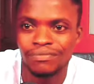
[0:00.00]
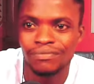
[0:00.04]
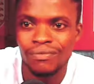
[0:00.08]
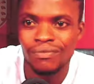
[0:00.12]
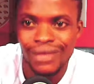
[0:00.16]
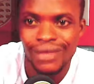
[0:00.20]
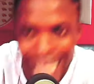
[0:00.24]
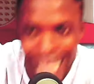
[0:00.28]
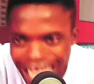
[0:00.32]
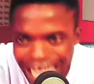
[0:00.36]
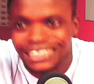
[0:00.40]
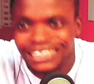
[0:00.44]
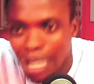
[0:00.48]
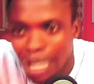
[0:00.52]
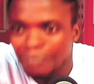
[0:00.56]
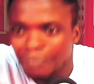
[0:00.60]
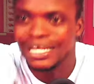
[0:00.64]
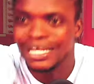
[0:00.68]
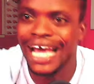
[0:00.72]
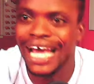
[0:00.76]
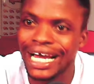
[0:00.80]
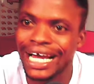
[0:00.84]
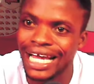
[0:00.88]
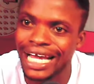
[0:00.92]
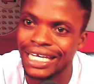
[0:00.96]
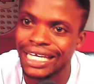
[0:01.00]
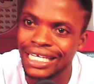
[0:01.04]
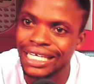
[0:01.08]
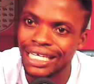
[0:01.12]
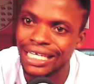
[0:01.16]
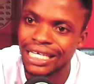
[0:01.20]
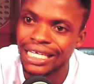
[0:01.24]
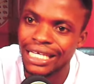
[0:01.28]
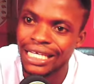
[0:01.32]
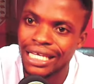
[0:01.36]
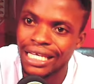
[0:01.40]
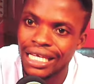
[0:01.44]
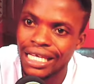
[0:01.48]
now some yaki.
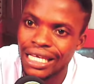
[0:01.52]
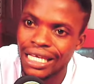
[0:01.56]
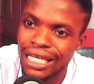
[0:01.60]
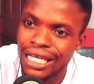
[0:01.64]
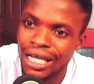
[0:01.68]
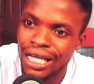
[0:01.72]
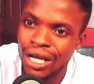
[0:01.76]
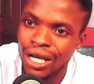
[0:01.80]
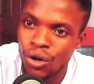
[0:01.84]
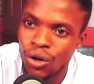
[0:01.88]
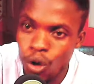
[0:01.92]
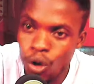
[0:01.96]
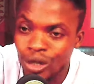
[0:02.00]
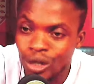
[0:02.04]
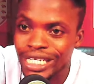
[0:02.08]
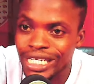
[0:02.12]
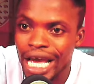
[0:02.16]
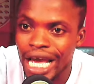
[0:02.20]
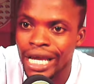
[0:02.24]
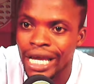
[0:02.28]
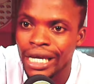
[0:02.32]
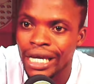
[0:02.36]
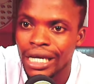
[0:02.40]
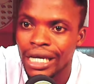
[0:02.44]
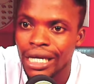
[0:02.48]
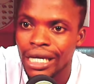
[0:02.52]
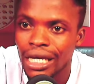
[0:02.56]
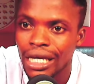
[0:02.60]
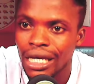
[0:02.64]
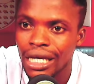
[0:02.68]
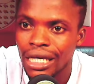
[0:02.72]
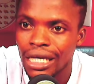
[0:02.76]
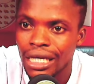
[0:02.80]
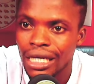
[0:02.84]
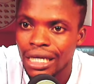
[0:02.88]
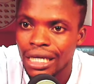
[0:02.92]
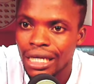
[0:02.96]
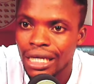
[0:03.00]
Uti,
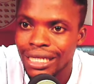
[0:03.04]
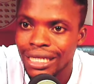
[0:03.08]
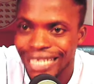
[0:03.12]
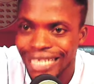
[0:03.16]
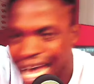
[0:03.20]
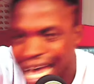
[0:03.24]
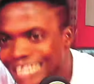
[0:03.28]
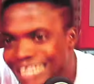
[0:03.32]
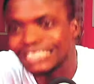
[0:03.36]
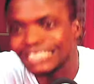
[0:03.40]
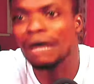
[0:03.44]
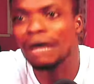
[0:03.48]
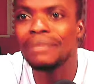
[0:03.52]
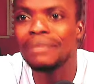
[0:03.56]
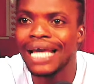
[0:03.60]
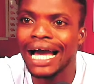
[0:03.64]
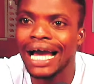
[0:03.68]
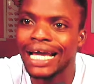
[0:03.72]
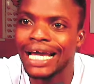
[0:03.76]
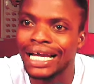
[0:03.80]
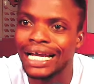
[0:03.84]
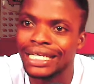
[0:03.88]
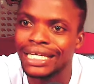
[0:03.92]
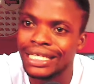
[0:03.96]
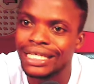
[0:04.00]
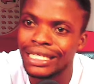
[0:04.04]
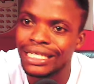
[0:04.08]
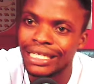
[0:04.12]
now some yaki.